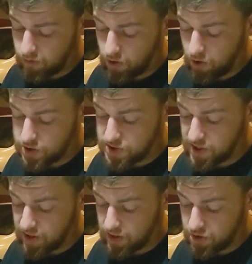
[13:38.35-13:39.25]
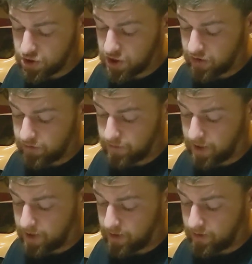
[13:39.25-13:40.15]
cars sitting on the shelf,
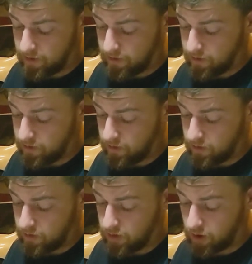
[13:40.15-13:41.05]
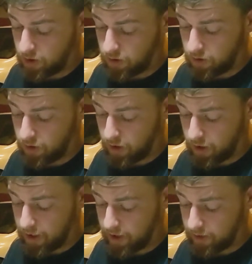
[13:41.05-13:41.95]
man. Gotta
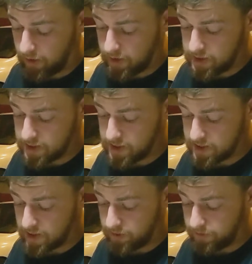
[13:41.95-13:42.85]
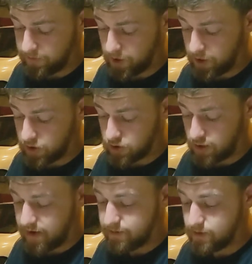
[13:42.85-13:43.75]
get these things out and fucking
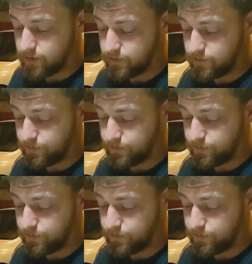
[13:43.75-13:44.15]
drive them.